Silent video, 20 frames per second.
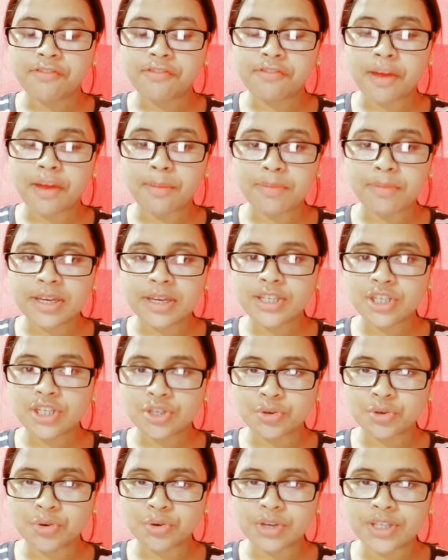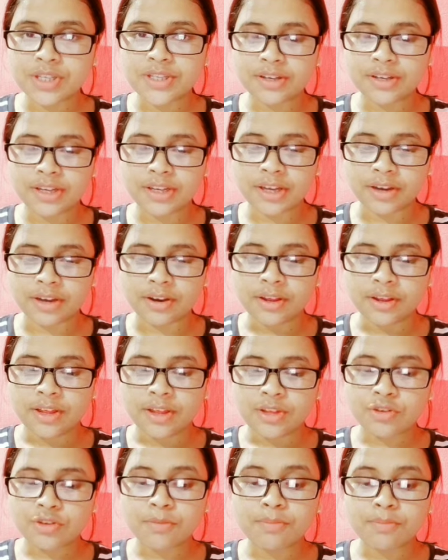Feminist theories are there.
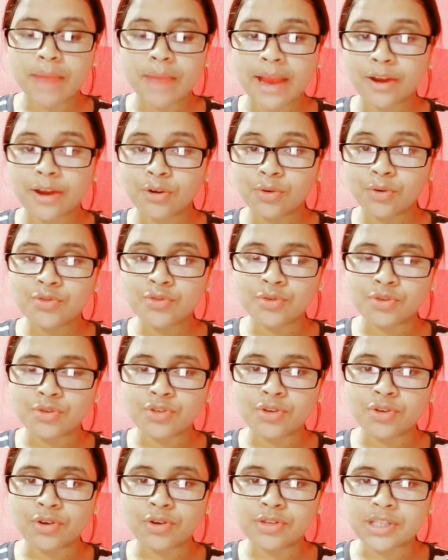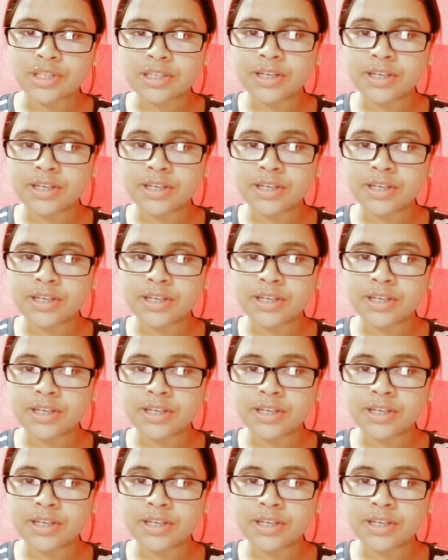So macro sociology,